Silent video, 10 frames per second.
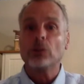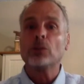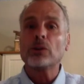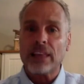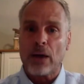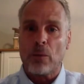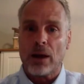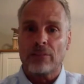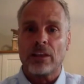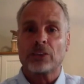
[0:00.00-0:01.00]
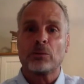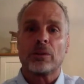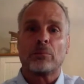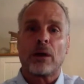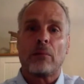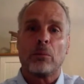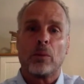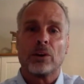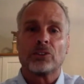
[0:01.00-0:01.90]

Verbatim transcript: look that way if that's where the problem was.